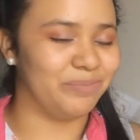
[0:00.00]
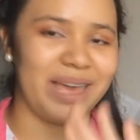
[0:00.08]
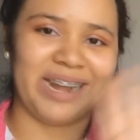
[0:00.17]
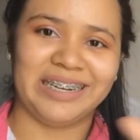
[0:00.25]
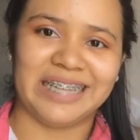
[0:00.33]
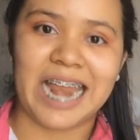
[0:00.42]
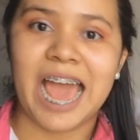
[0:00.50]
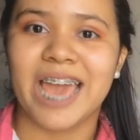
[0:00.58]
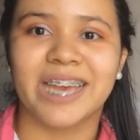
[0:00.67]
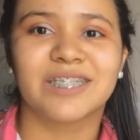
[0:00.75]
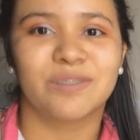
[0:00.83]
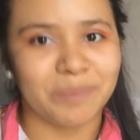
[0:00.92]
better than I
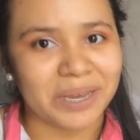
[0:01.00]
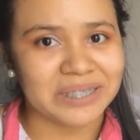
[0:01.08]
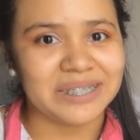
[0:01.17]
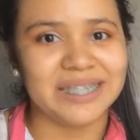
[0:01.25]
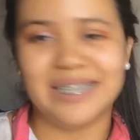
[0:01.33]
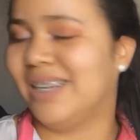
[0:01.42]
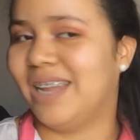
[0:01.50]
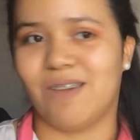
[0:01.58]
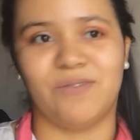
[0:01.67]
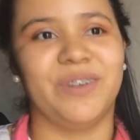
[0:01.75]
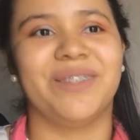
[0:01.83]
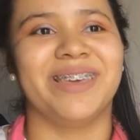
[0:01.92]
expected and
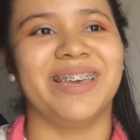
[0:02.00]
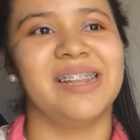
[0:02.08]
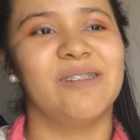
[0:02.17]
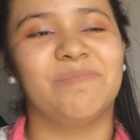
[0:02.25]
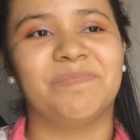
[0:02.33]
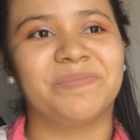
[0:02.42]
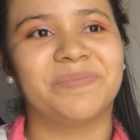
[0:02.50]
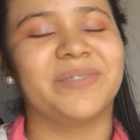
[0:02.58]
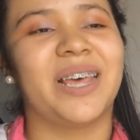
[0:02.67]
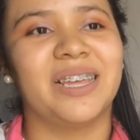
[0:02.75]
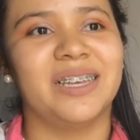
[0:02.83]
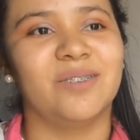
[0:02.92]
everything.
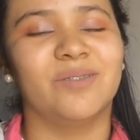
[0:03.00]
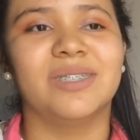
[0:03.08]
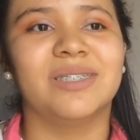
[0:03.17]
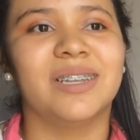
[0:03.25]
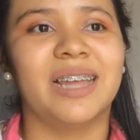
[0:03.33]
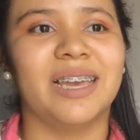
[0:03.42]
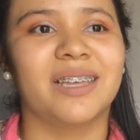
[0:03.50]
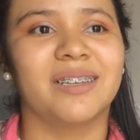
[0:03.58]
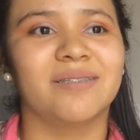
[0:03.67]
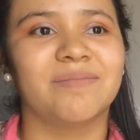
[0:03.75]
It was like